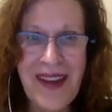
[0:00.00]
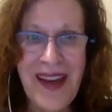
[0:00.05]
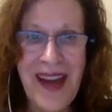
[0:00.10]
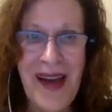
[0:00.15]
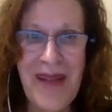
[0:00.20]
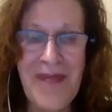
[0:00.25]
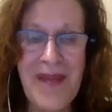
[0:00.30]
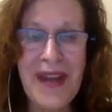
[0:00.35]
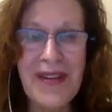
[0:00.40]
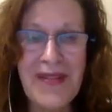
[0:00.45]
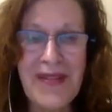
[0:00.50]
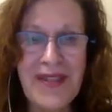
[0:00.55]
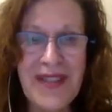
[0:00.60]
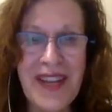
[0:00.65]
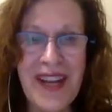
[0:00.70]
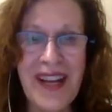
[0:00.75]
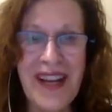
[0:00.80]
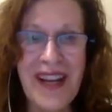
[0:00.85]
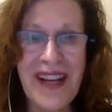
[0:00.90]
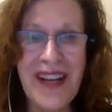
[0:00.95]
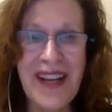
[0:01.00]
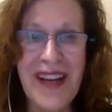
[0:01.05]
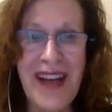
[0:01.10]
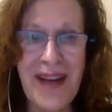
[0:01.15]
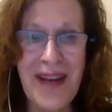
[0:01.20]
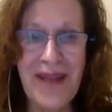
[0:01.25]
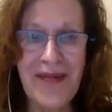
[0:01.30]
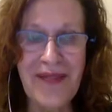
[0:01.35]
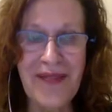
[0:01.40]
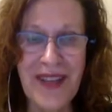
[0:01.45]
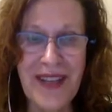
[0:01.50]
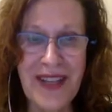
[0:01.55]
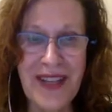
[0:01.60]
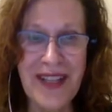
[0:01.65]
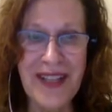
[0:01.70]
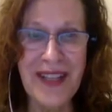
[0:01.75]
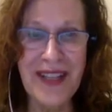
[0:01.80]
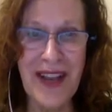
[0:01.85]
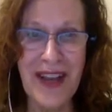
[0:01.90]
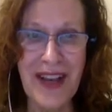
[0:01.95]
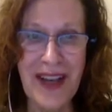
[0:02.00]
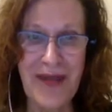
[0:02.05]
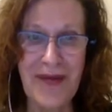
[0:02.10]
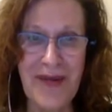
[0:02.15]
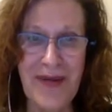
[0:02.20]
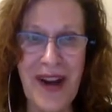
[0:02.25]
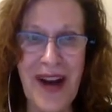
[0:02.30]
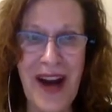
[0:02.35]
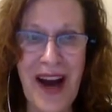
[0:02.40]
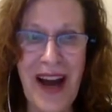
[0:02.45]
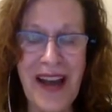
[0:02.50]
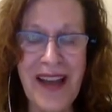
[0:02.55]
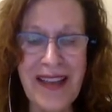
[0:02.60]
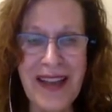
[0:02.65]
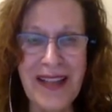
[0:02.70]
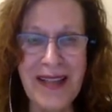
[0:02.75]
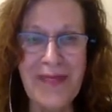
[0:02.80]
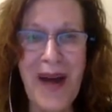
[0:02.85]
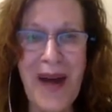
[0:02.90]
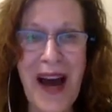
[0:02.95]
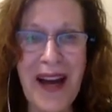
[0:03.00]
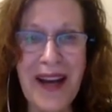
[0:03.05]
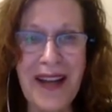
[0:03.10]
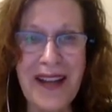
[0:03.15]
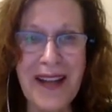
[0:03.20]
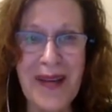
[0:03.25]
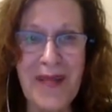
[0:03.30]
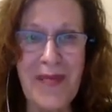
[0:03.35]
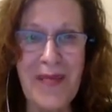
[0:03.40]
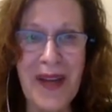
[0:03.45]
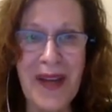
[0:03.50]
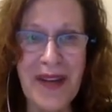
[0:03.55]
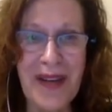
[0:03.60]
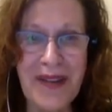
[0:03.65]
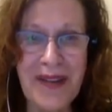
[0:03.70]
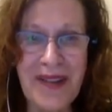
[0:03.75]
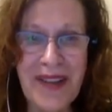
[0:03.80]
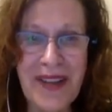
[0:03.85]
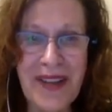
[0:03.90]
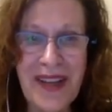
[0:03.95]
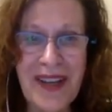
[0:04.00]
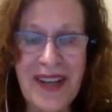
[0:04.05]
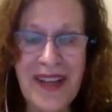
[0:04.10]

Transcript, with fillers: Um, interestingly enough, they're just like you and I. That's part of the appeal.